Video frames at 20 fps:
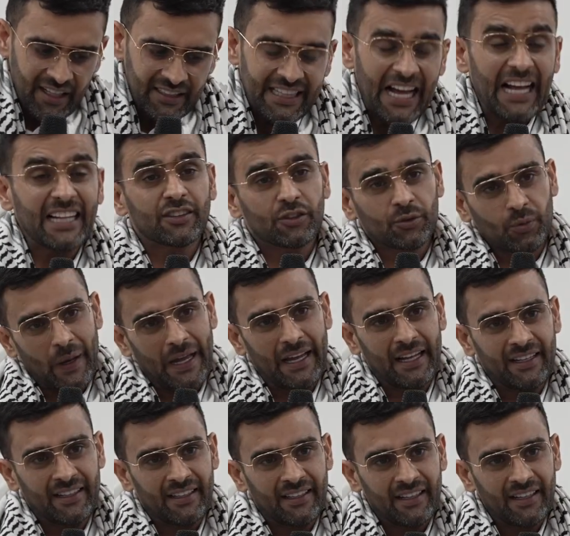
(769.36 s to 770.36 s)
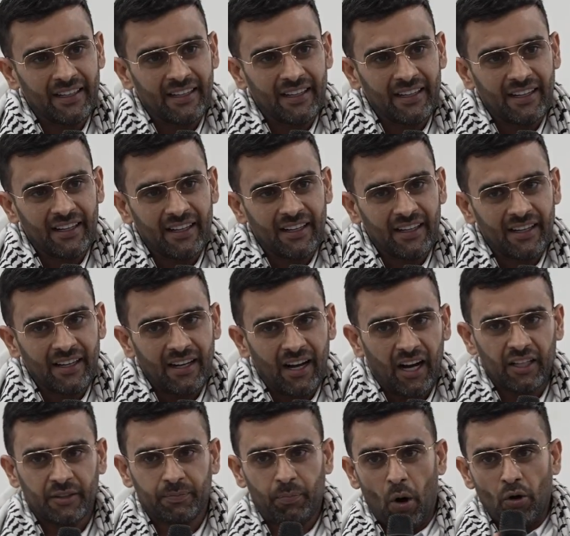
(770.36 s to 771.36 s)
That's when
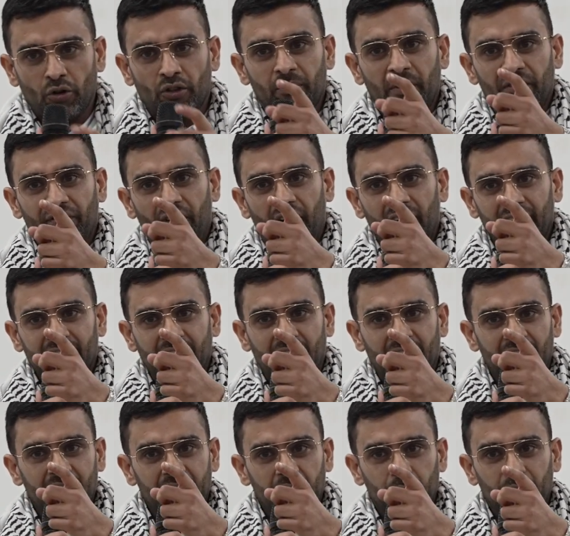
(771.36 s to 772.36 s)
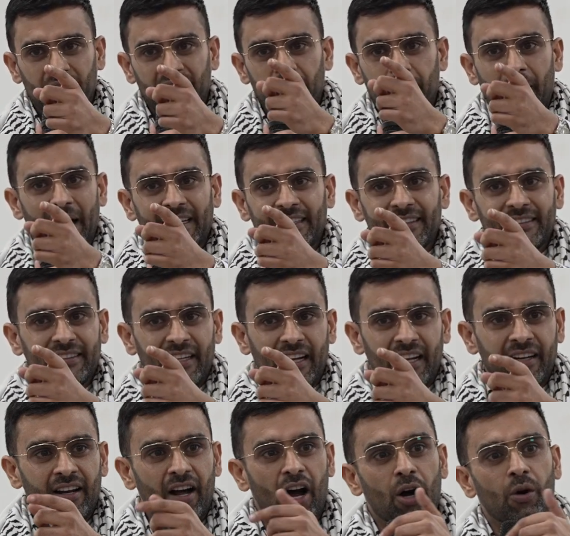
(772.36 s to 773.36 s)
I spoke to my father. He was in
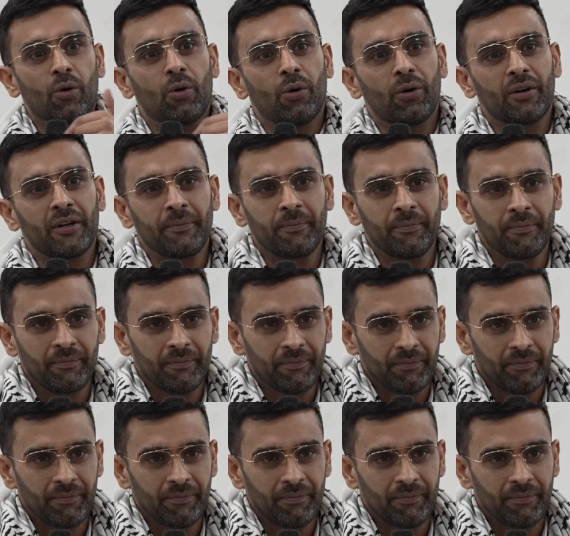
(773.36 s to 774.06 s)
Pakistan. I called him.